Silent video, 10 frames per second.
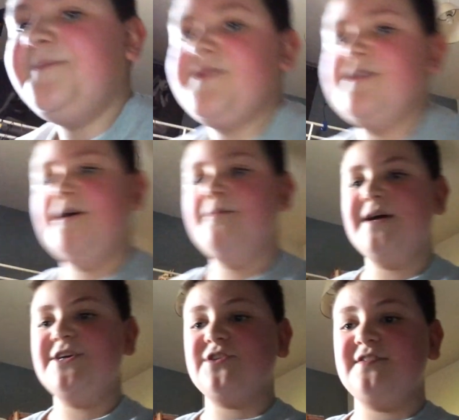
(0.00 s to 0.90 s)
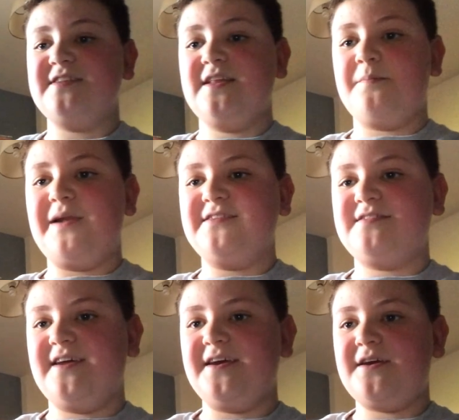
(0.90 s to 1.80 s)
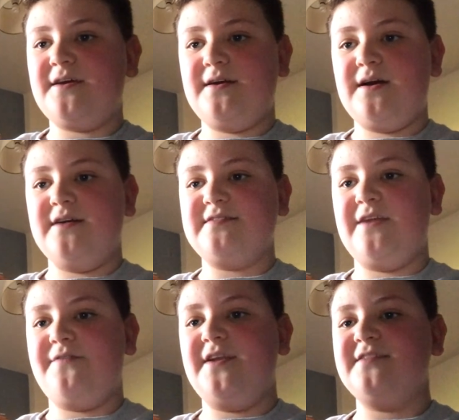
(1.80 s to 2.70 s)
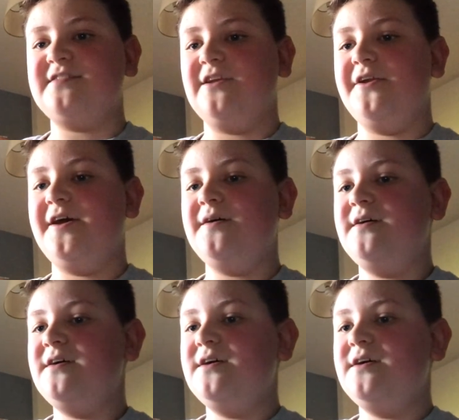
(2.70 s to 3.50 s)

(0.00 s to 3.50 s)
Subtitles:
so as you can see, the plastic cellophane is still on it.